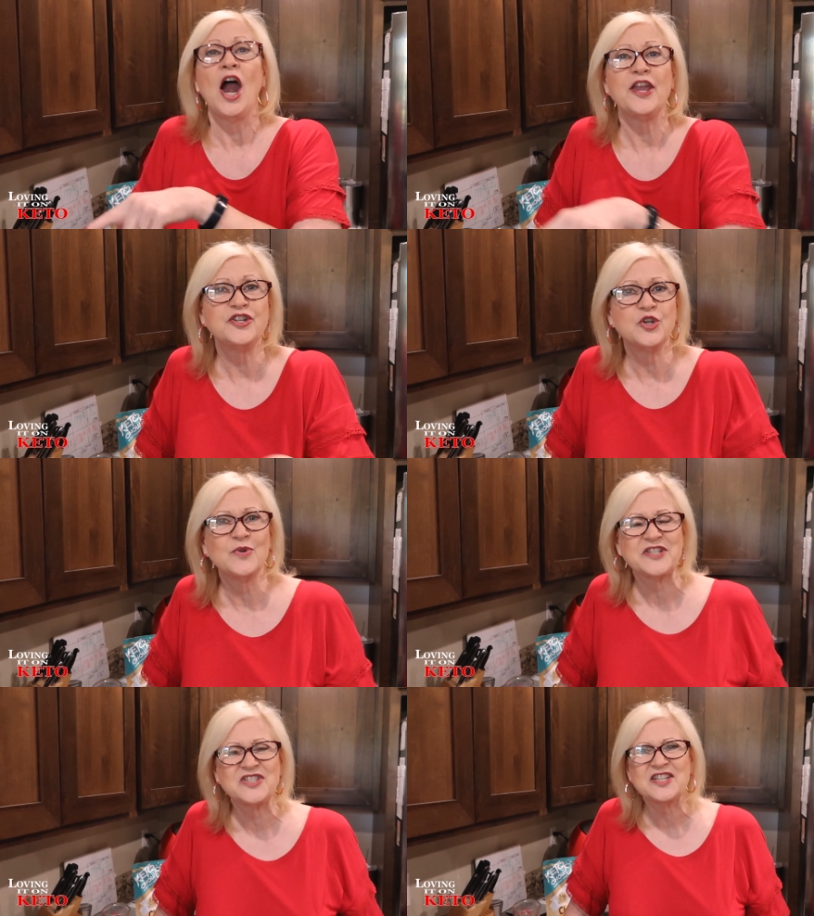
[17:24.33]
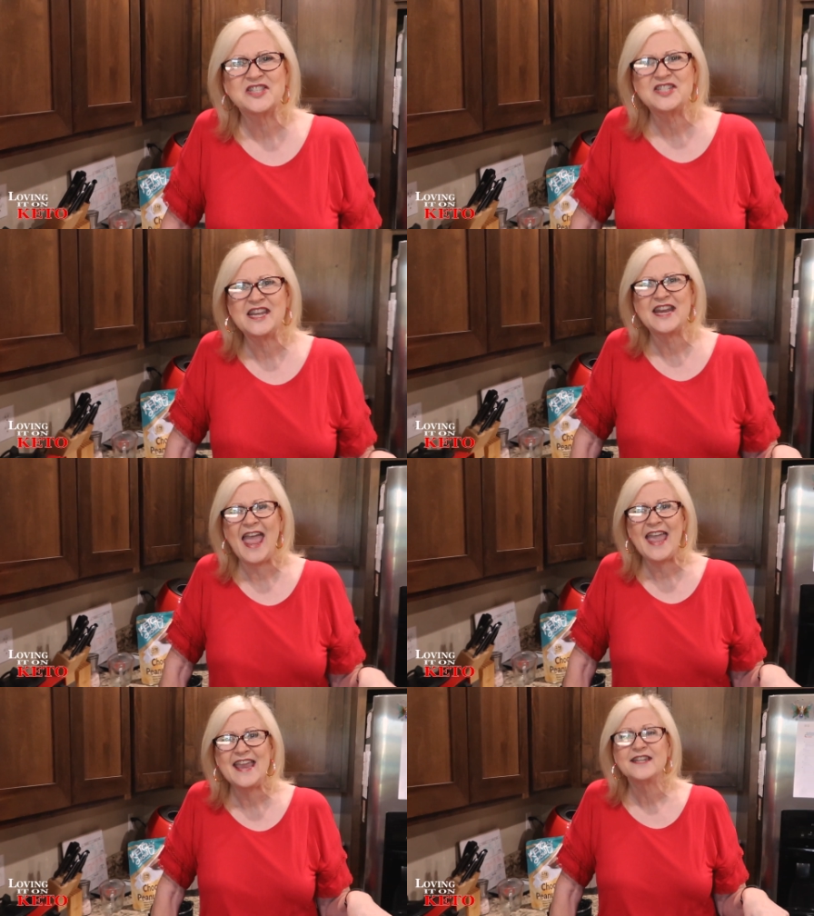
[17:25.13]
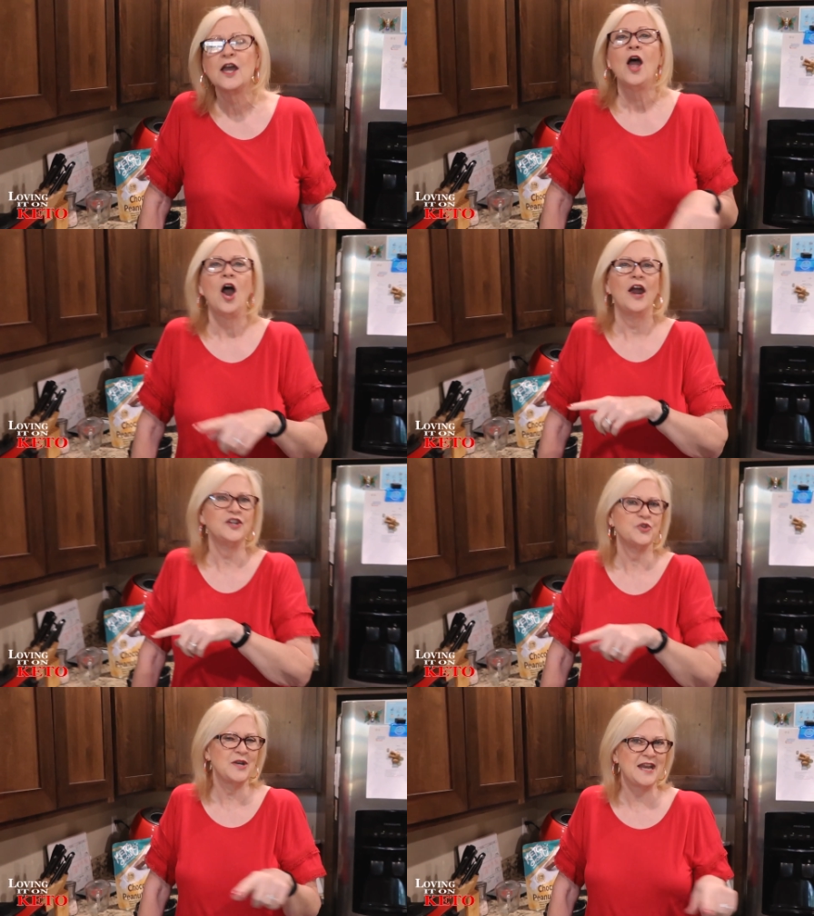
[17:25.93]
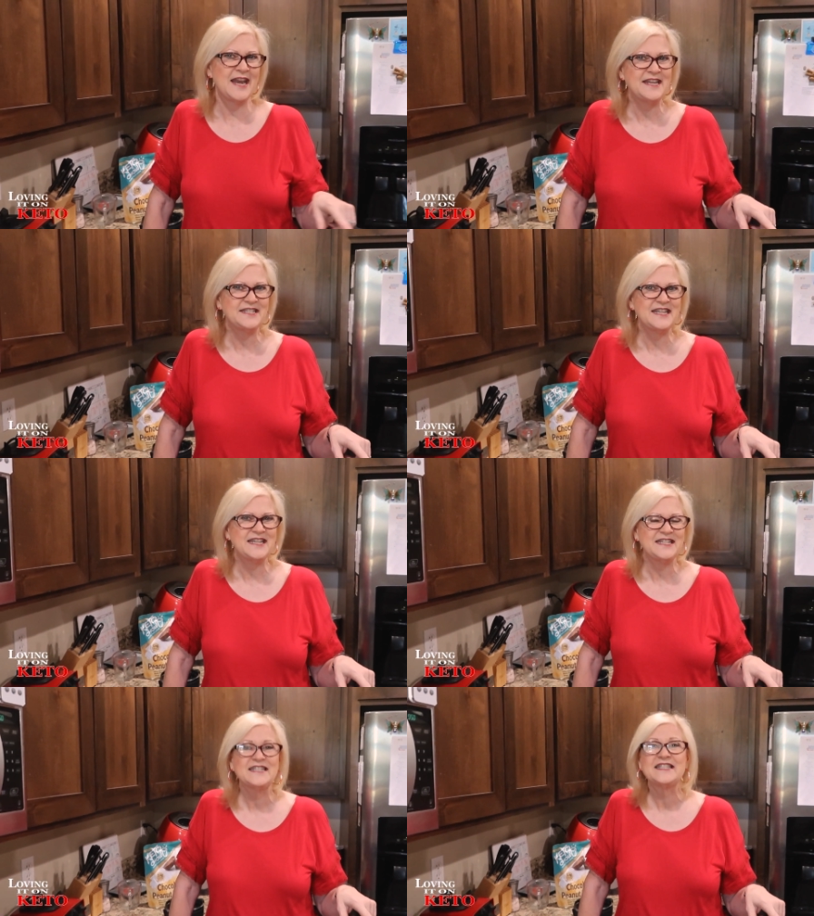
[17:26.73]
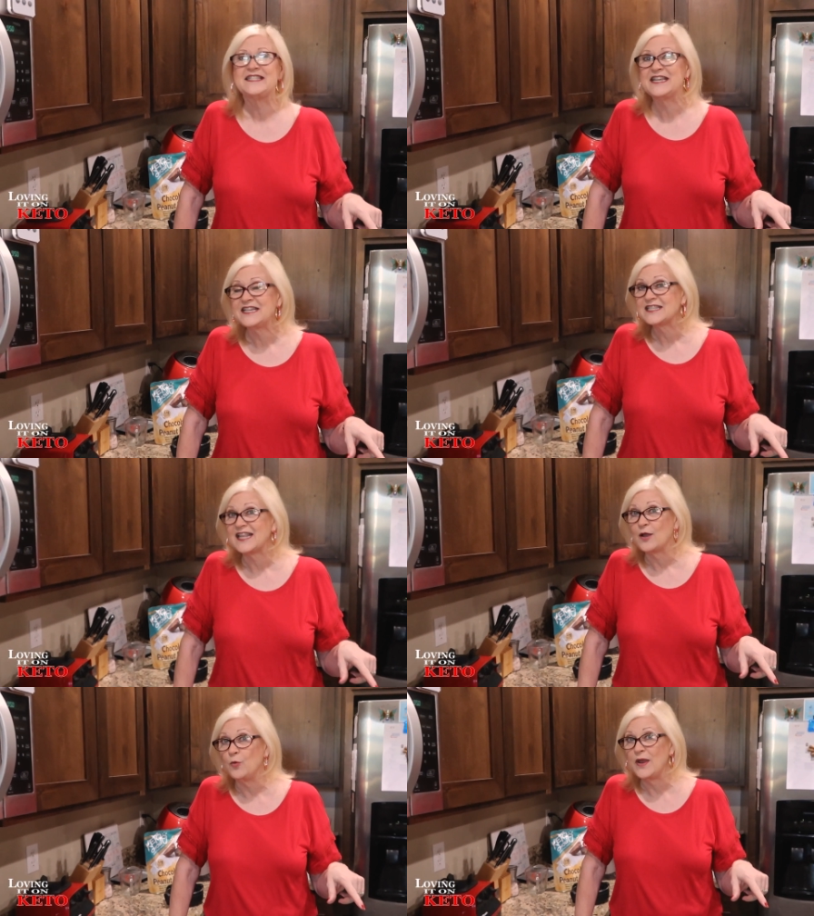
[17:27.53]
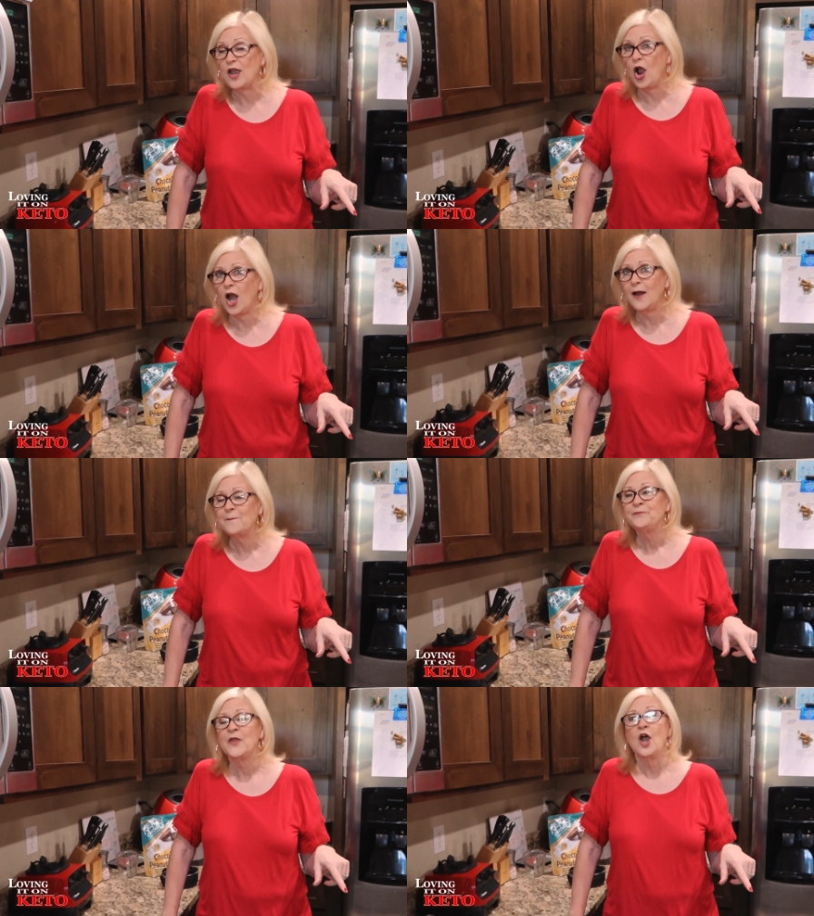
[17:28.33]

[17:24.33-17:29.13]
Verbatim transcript: Are you doing a 16-8? Are you doing an 18-6 like we are?